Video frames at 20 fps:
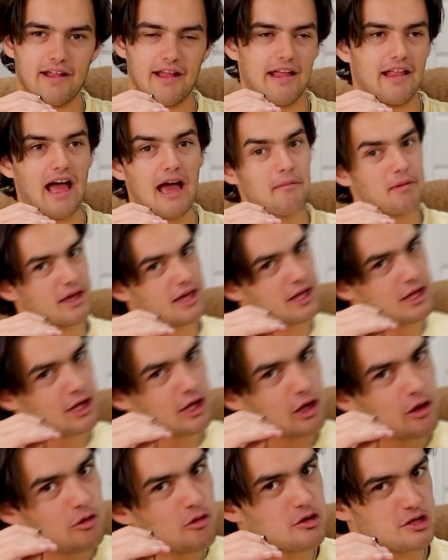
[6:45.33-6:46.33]
And I'm a
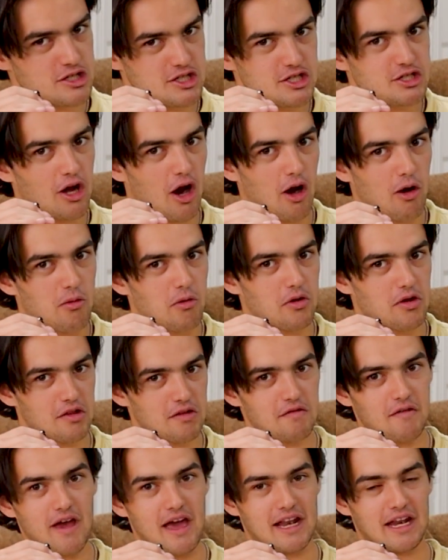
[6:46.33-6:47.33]
huge Star
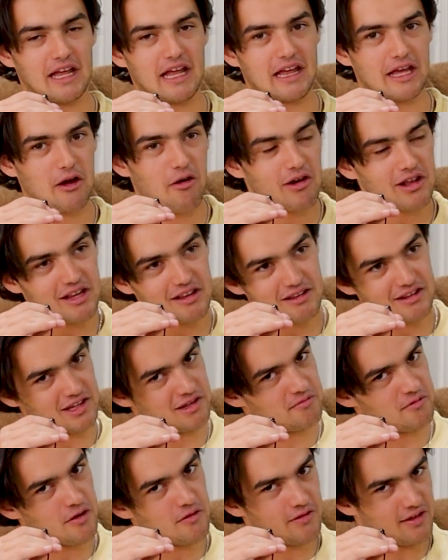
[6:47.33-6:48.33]
Wars fan. And going into
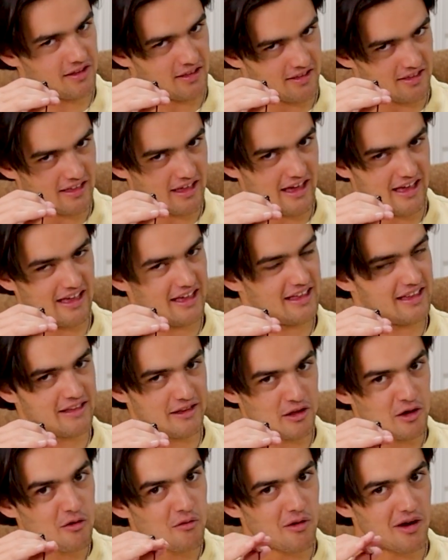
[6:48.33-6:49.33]
the movies,
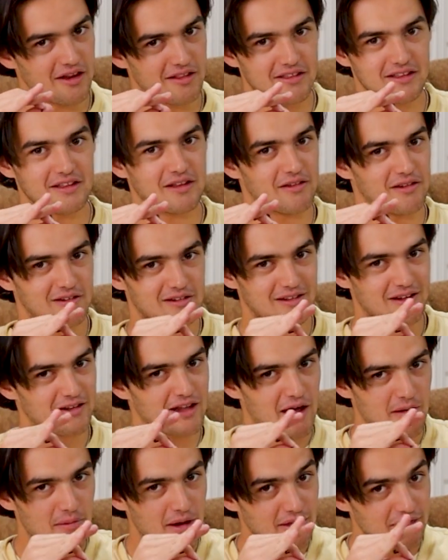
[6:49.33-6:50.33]
the new ones, you know, they're
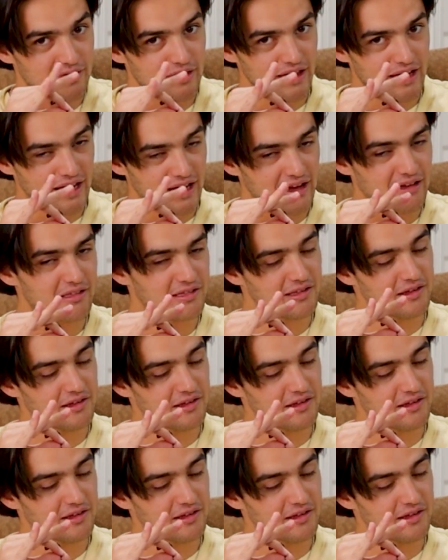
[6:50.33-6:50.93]
not my thing.